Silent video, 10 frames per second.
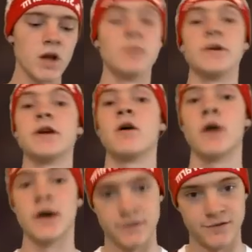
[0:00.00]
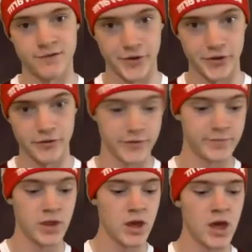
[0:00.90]
Let me go ahead and start over.
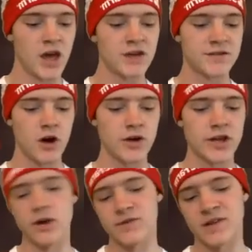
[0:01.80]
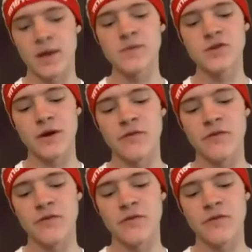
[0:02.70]
So, you know, sometimes you do have a